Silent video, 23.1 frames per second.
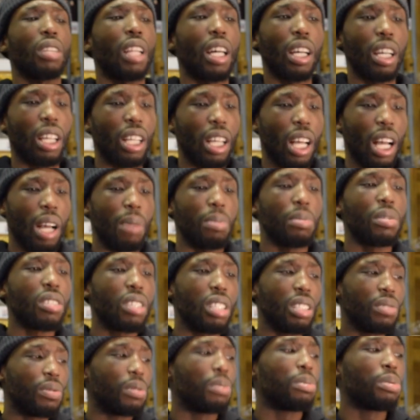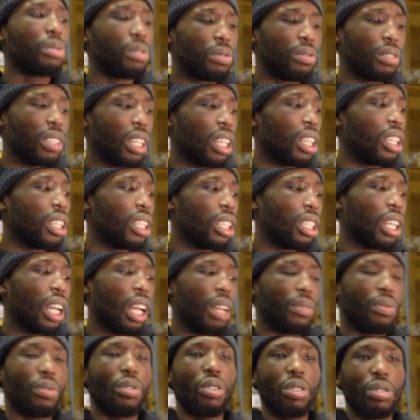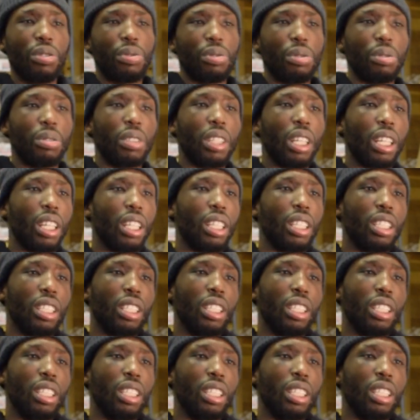like I'm just living proof that I've gone through that.